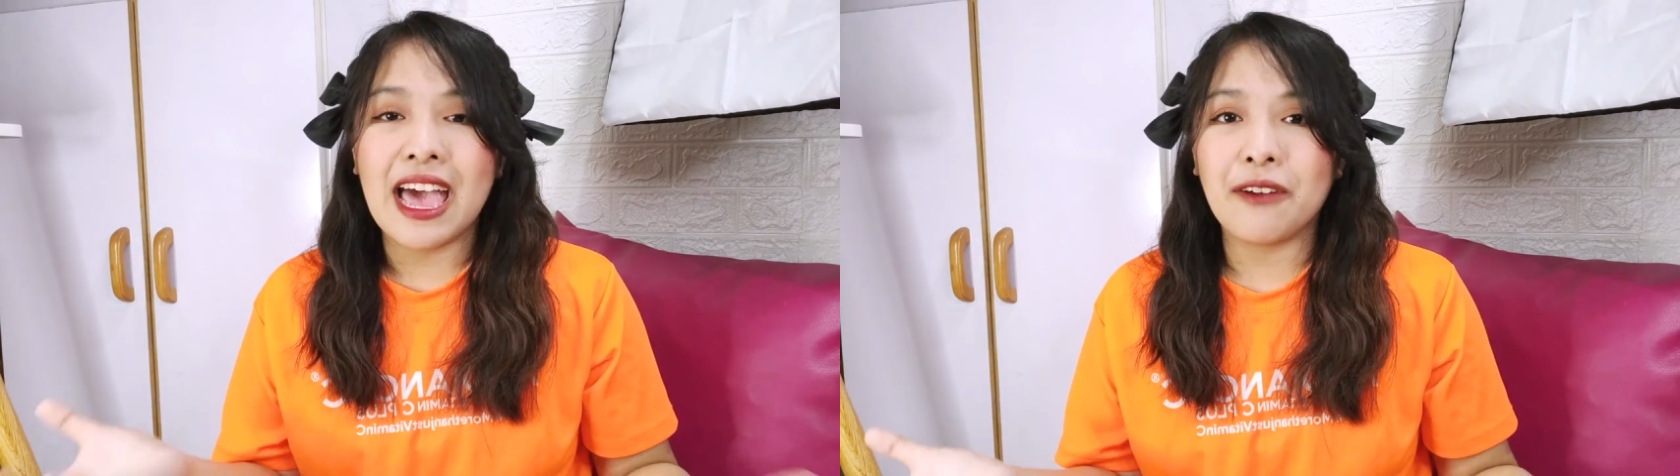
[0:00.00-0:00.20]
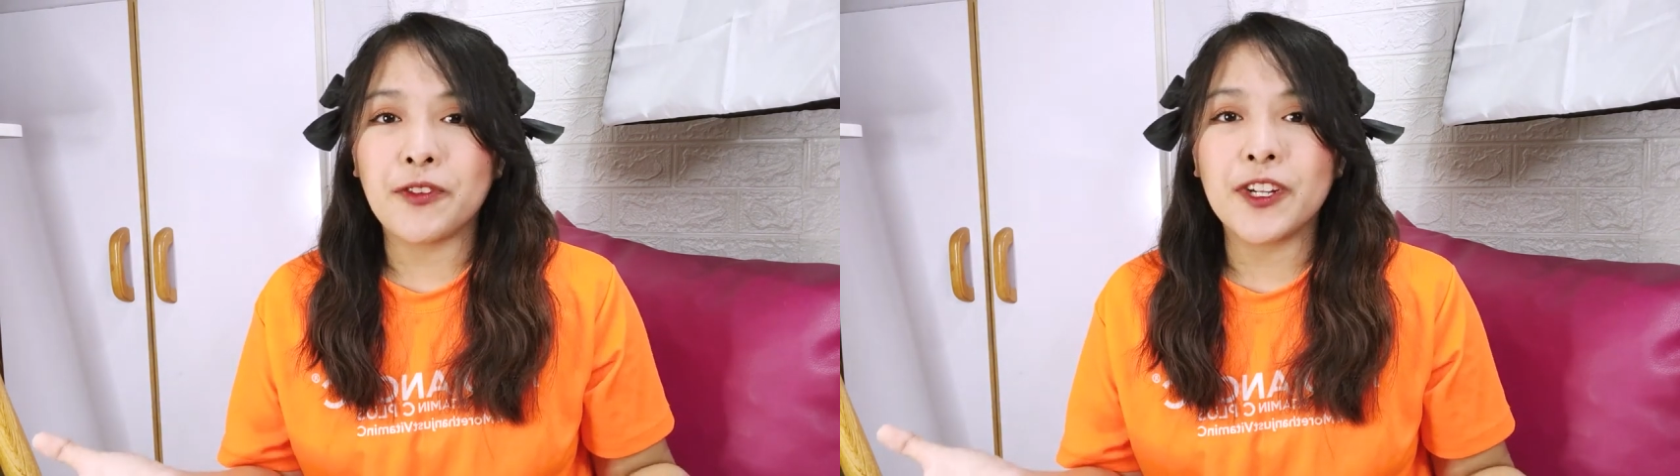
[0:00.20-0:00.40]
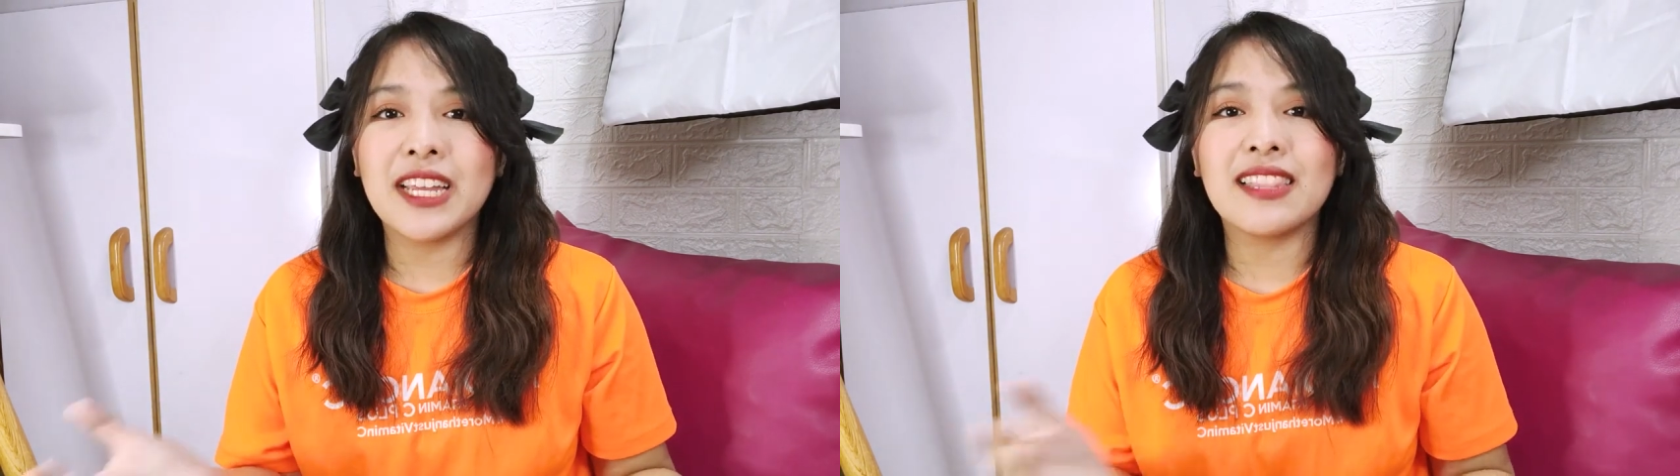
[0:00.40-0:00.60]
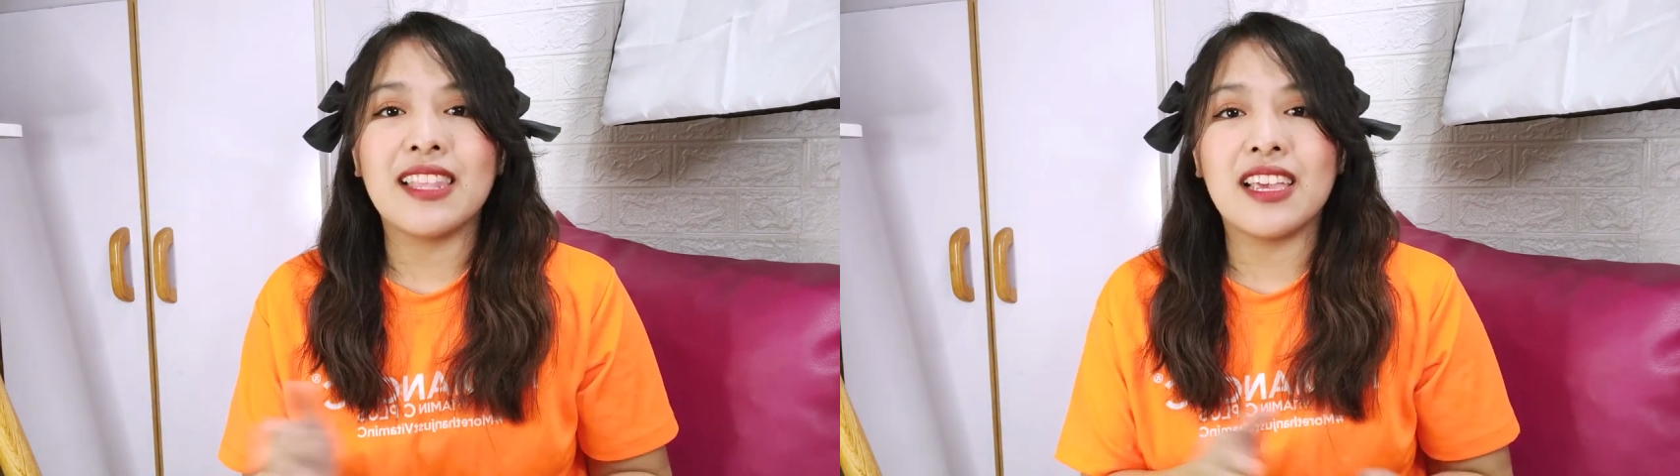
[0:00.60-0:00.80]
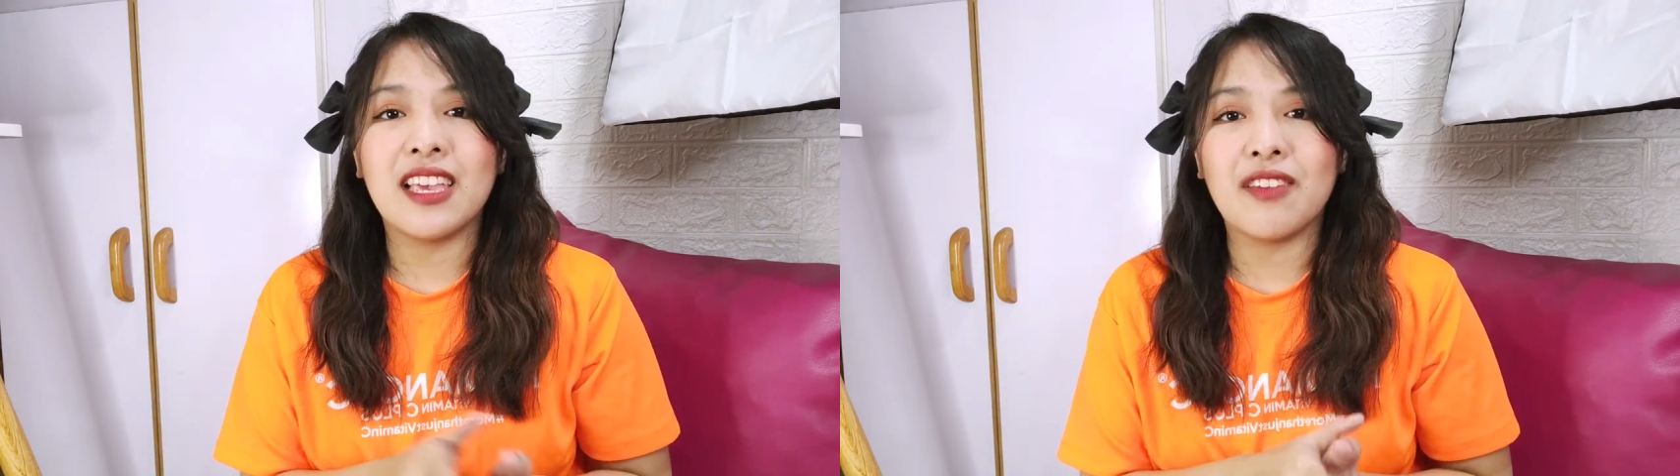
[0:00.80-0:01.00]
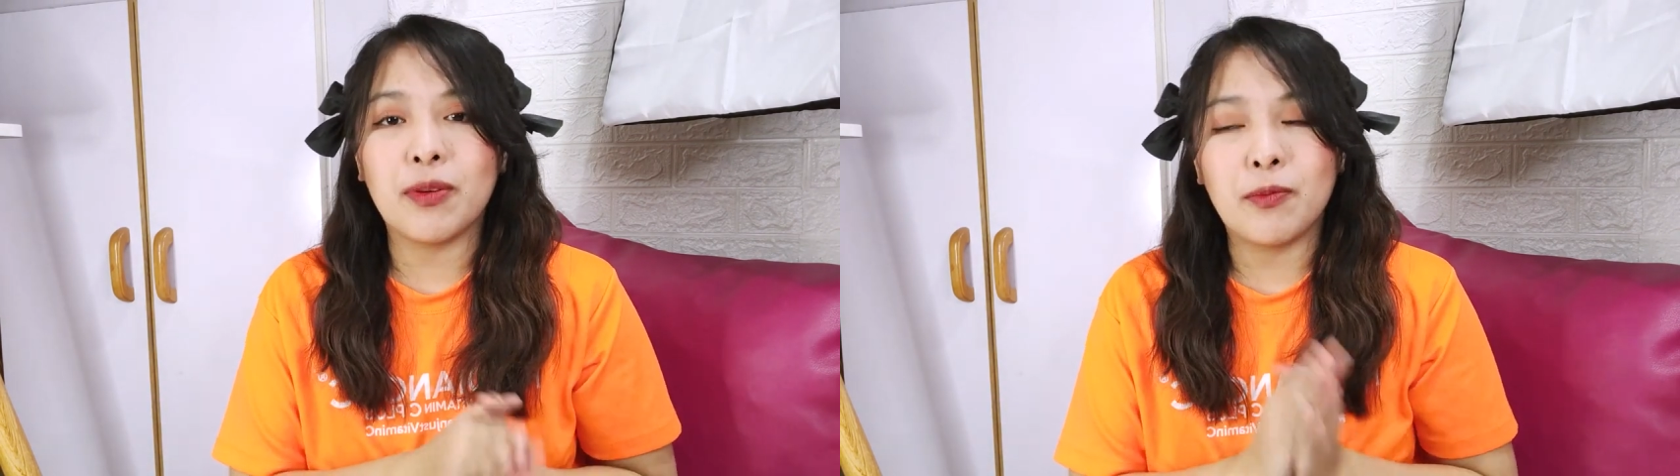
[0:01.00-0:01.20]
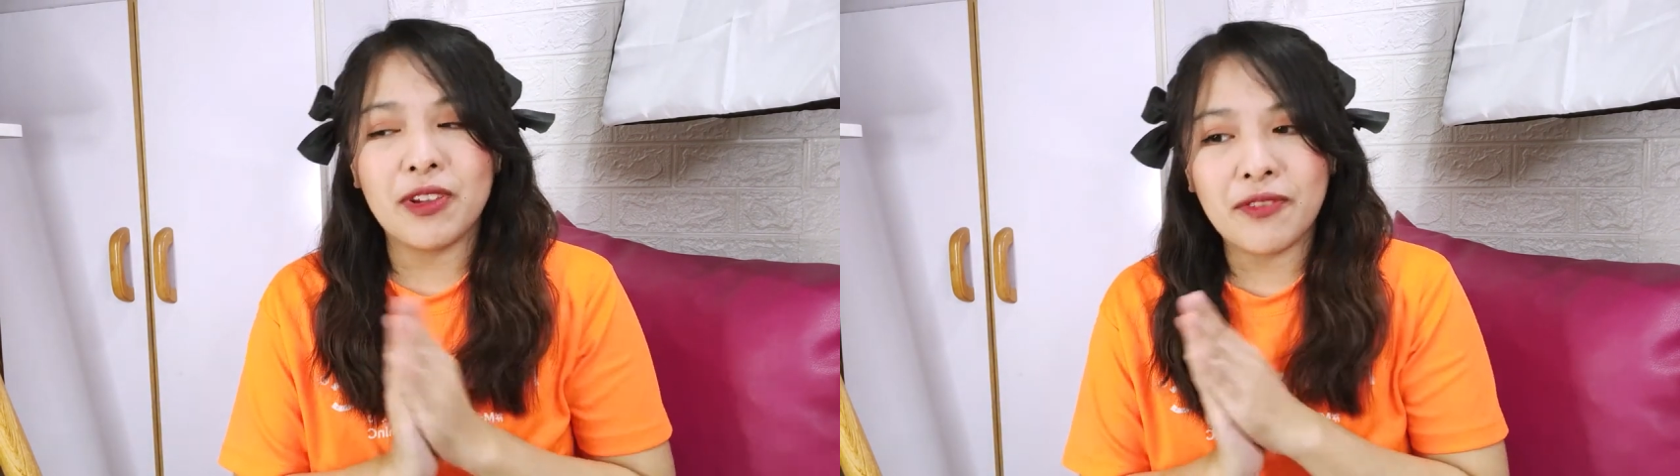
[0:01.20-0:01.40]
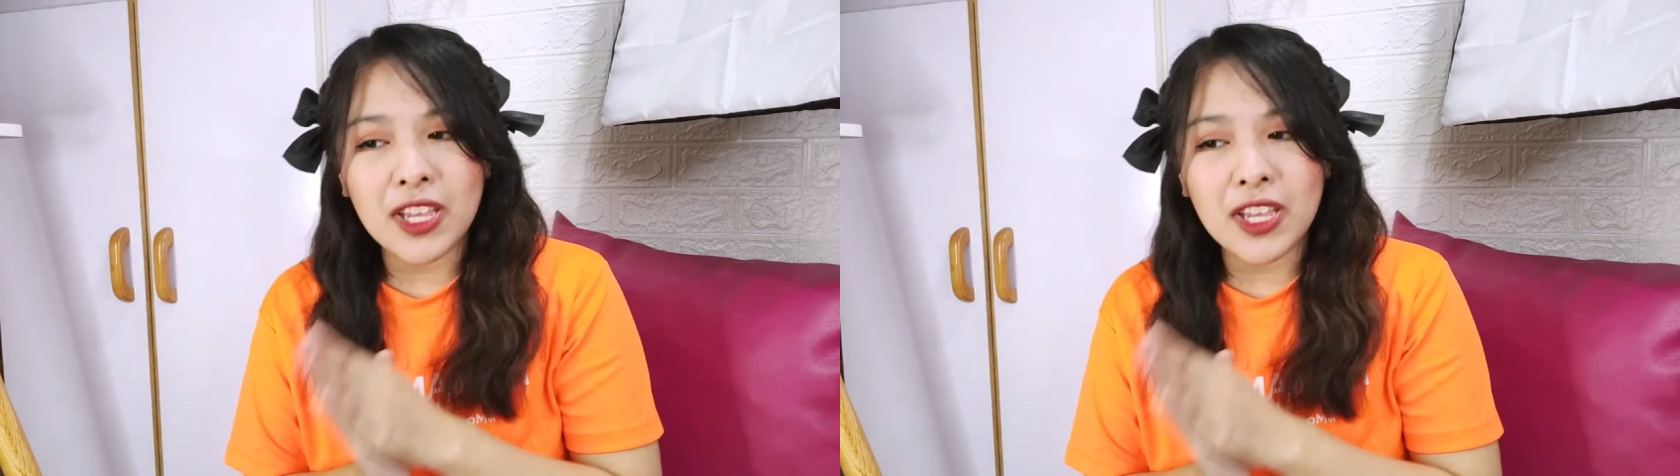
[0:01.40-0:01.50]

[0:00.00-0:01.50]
After that, they gave a brief